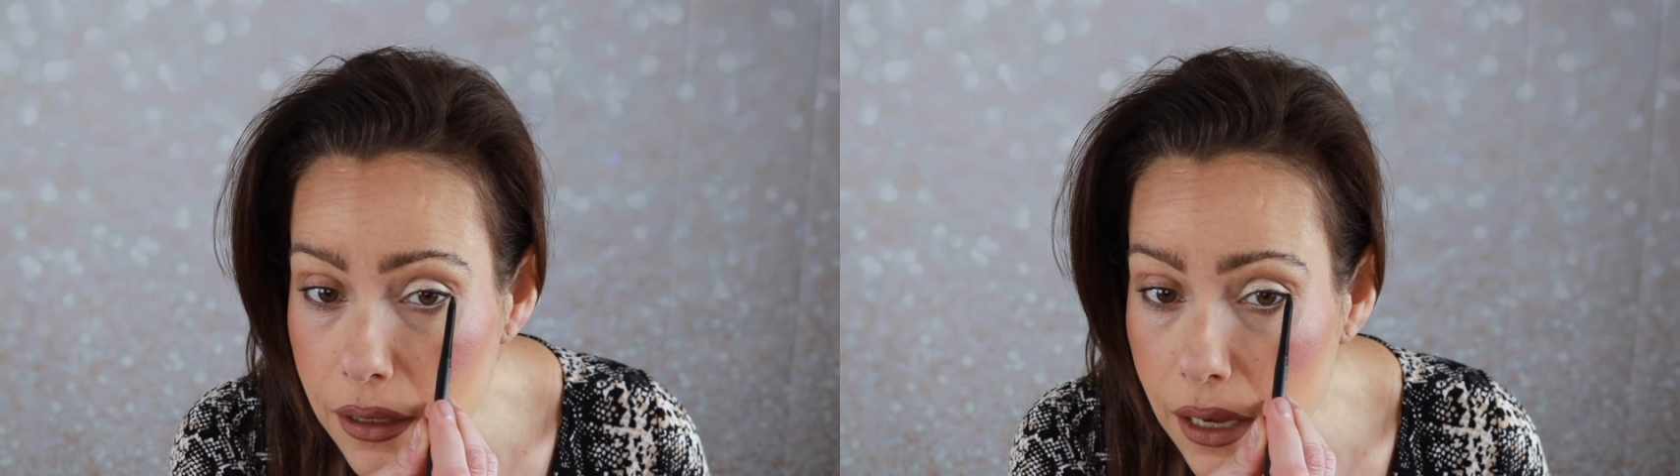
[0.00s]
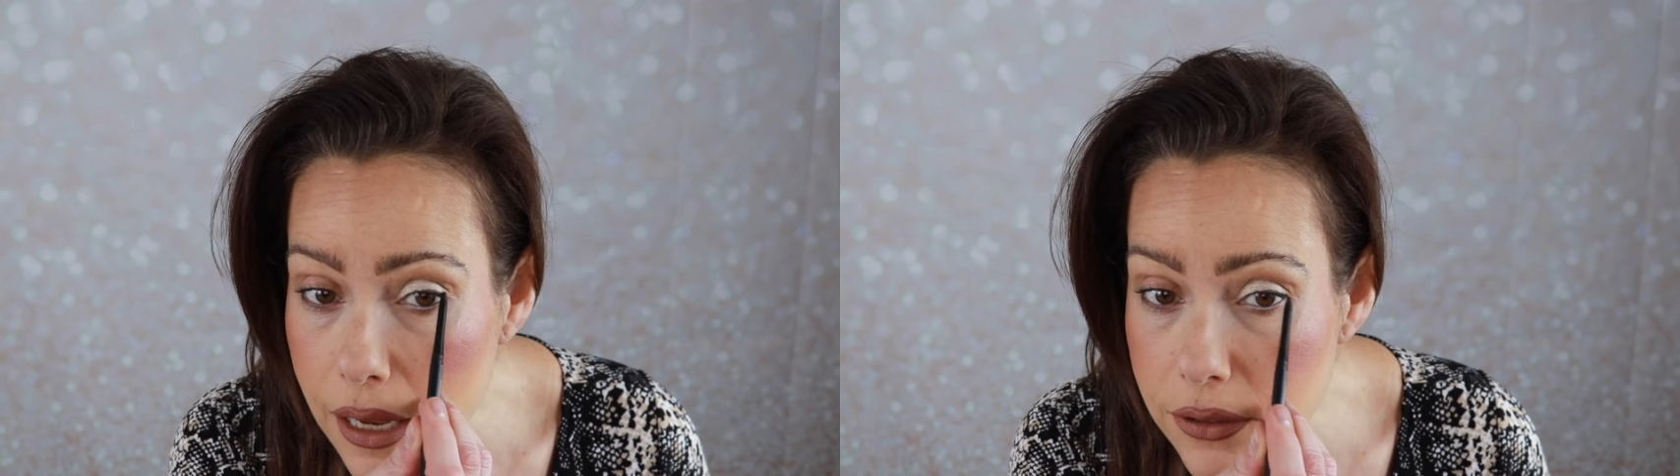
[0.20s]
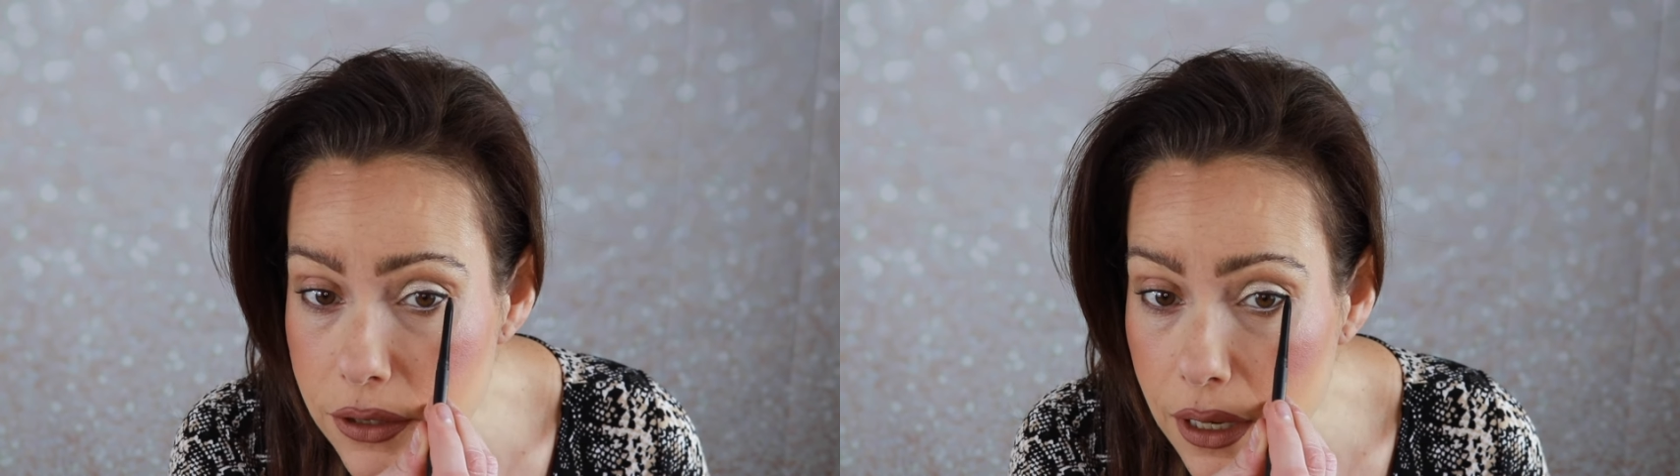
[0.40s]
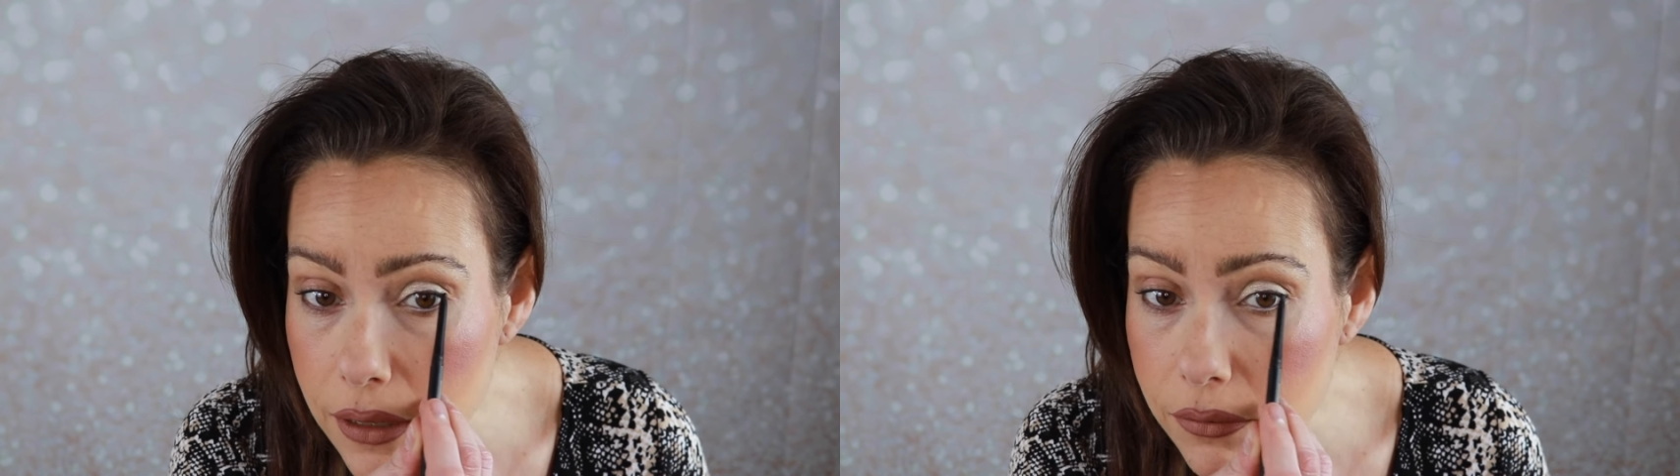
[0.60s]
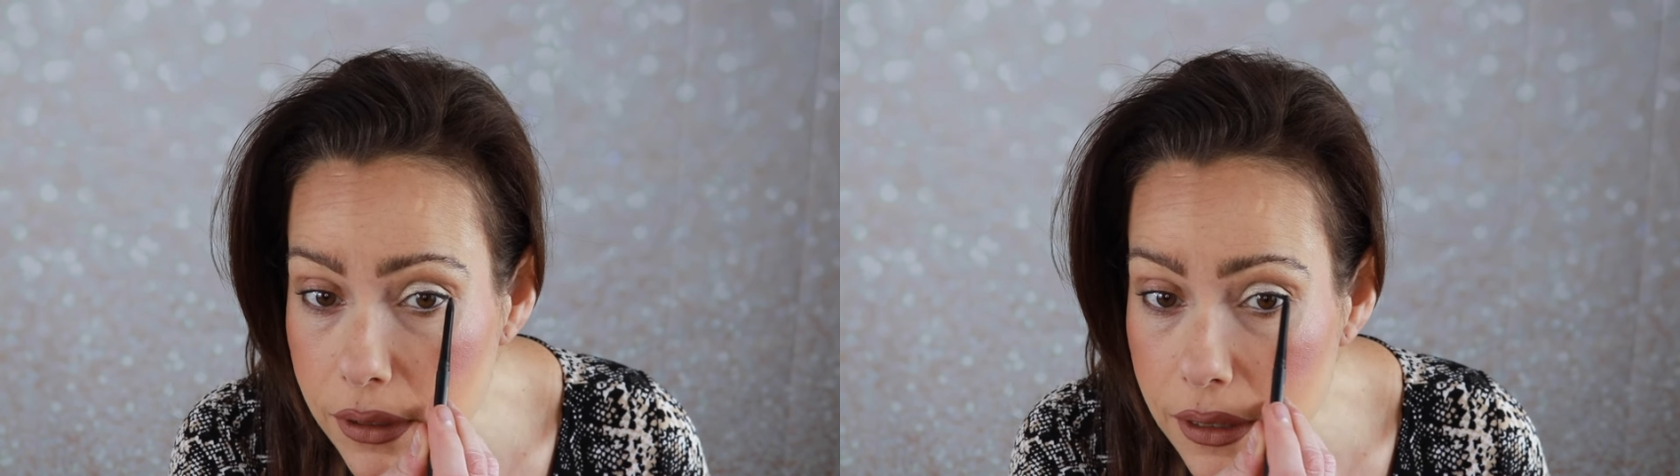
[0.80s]
lash
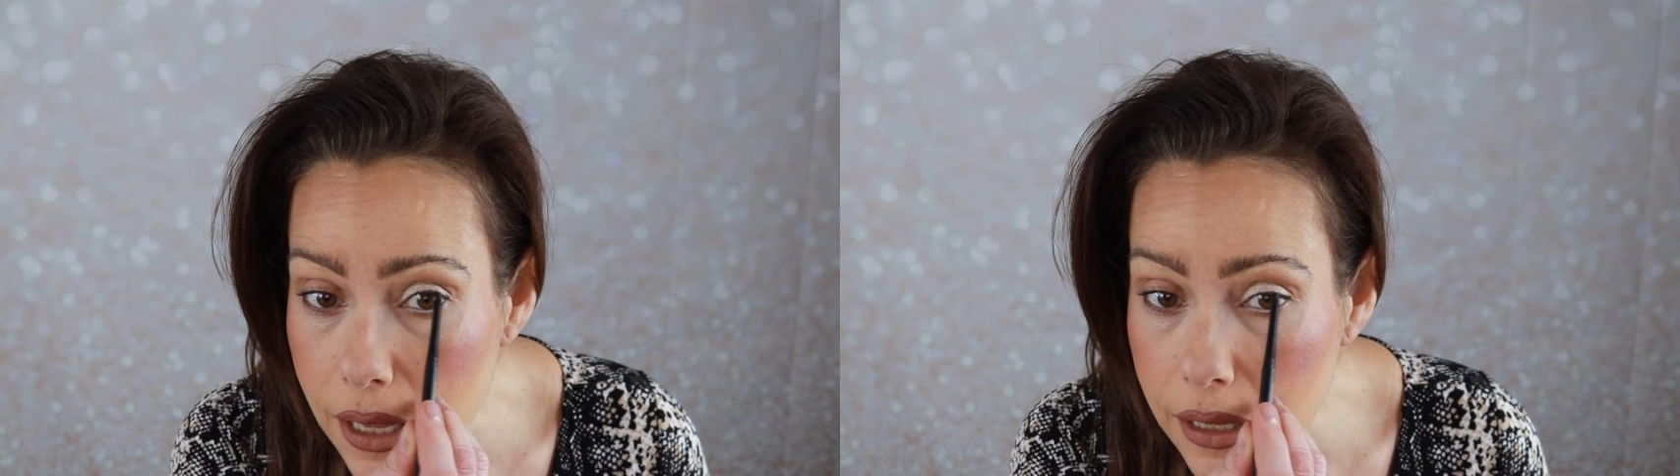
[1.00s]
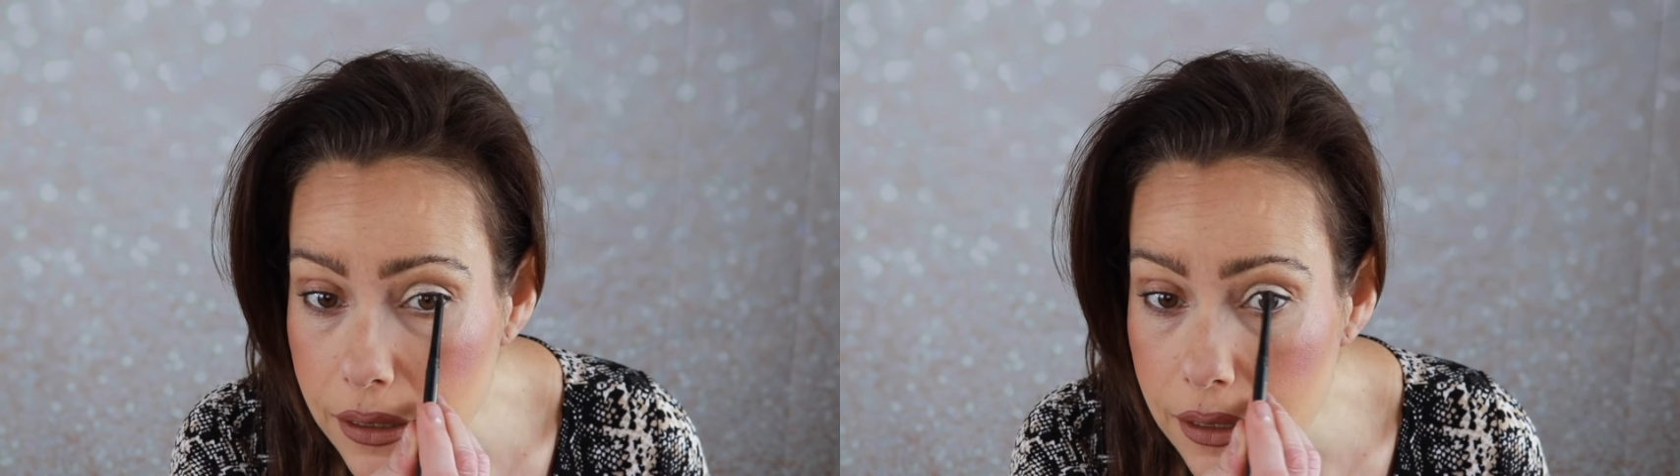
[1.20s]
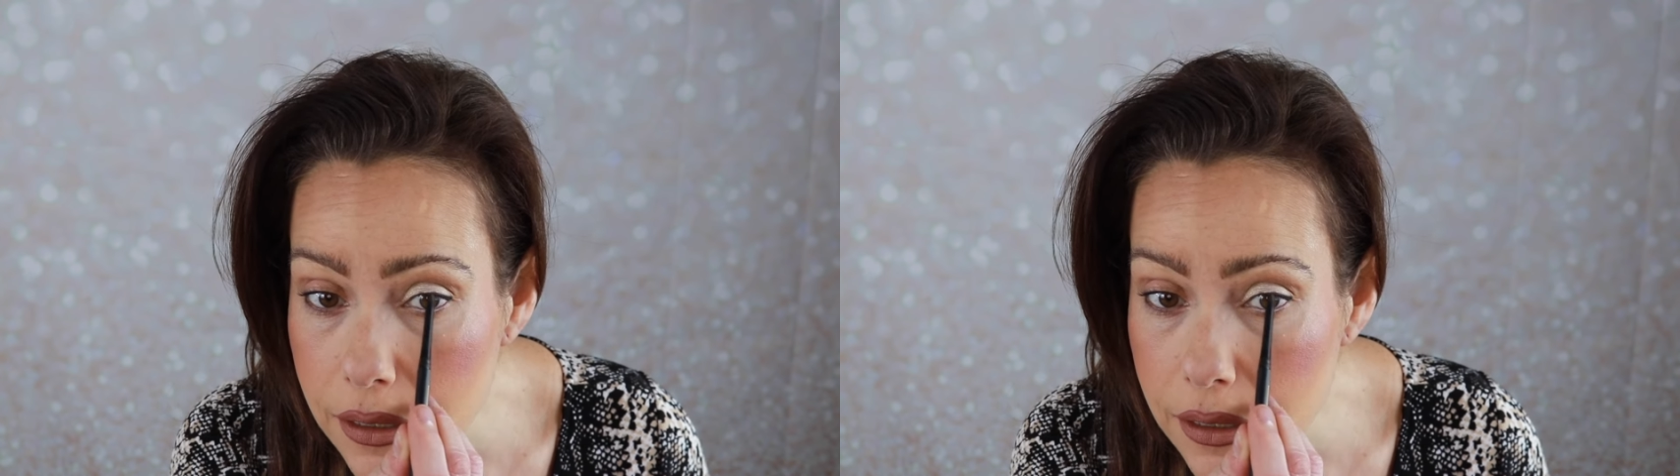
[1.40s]
line with that.